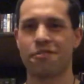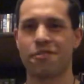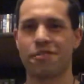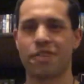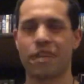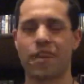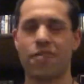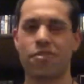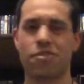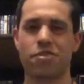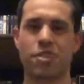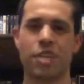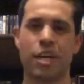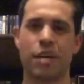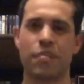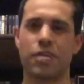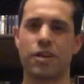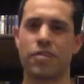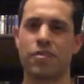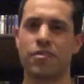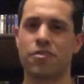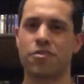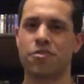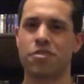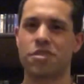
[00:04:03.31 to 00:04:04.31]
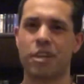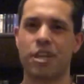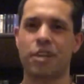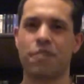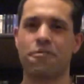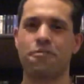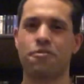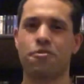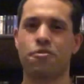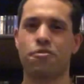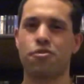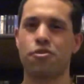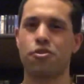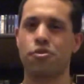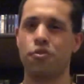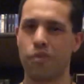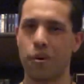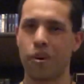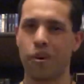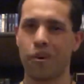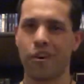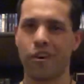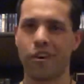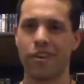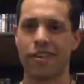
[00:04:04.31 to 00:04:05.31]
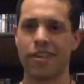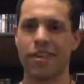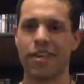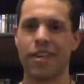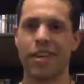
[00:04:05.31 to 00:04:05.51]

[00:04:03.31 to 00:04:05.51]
Never stop loving yourself for who you are,